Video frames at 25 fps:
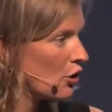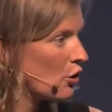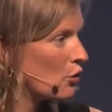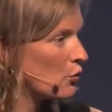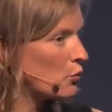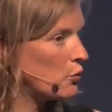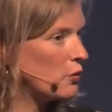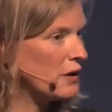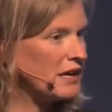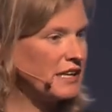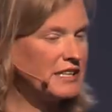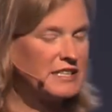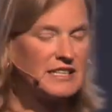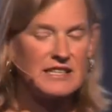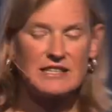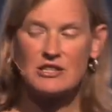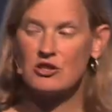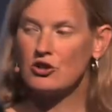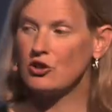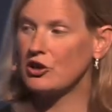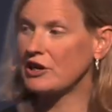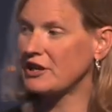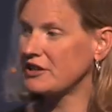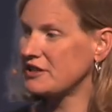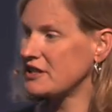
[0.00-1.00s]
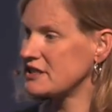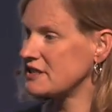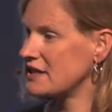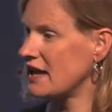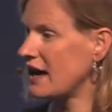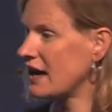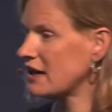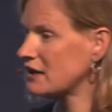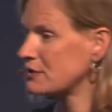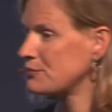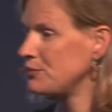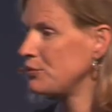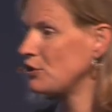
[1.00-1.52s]
we didn't look at the
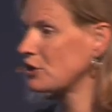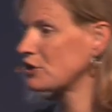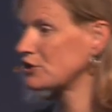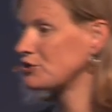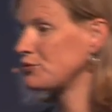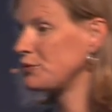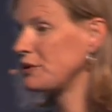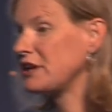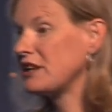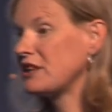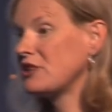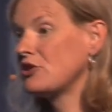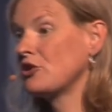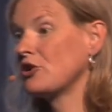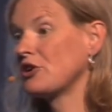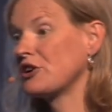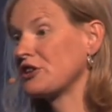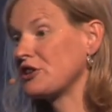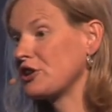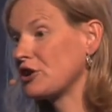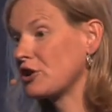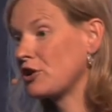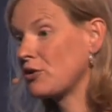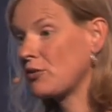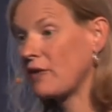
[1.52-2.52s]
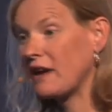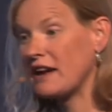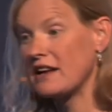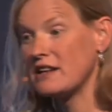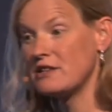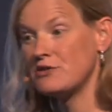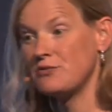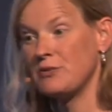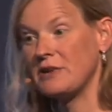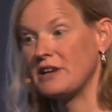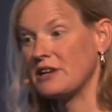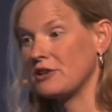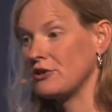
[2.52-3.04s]
textbooks, we didn't look at their
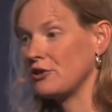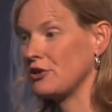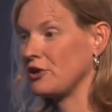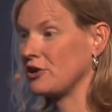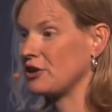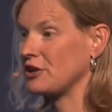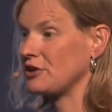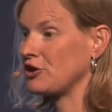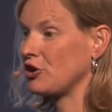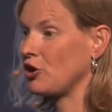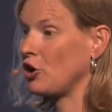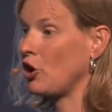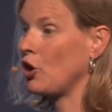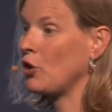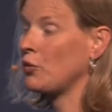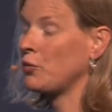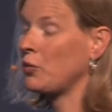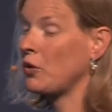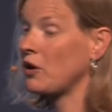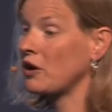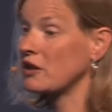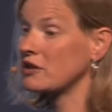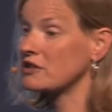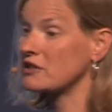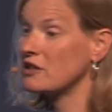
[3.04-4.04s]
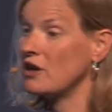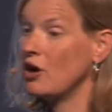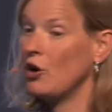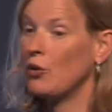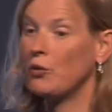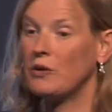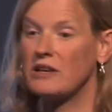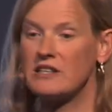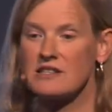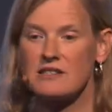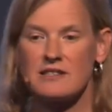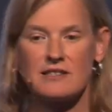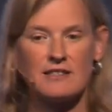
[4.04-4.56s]
grades, we didn't look at their homeworks.
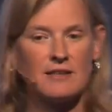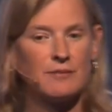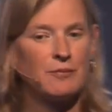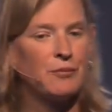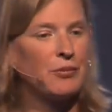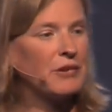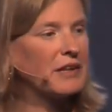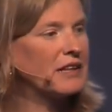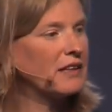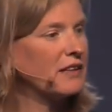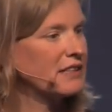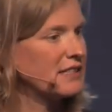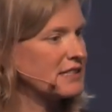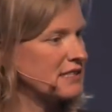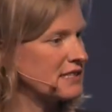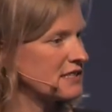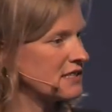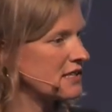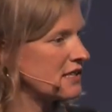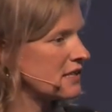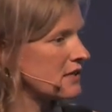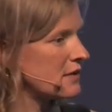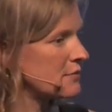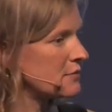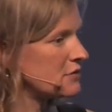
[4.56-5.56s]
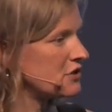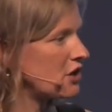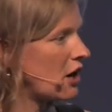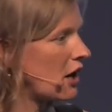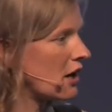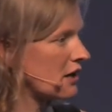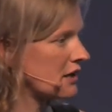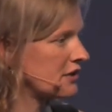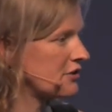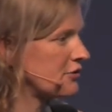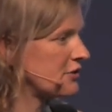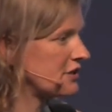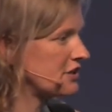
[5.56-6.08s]
We simply listened to them
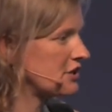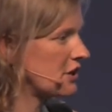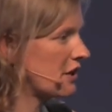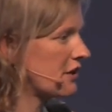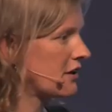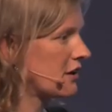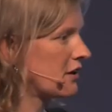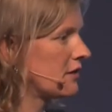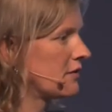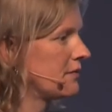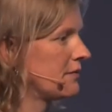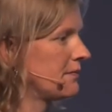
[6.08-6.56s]
talk to each other.